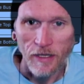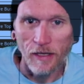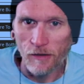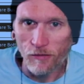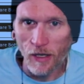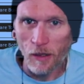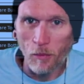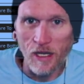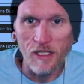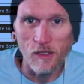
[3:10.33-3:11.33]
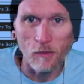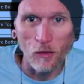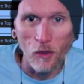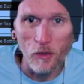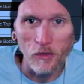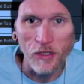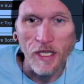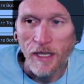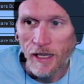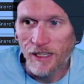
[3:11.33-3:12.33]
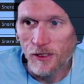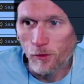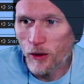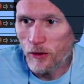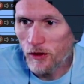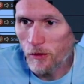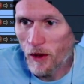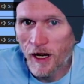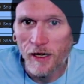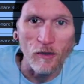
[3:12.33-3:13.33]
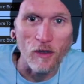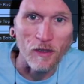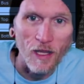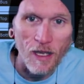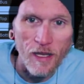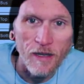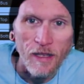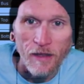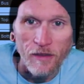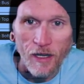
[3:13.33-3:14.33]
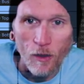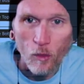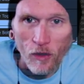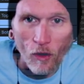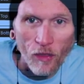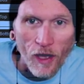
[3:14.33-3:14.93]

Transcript: And if I can buy something locally as opposed to buying it online, then I will.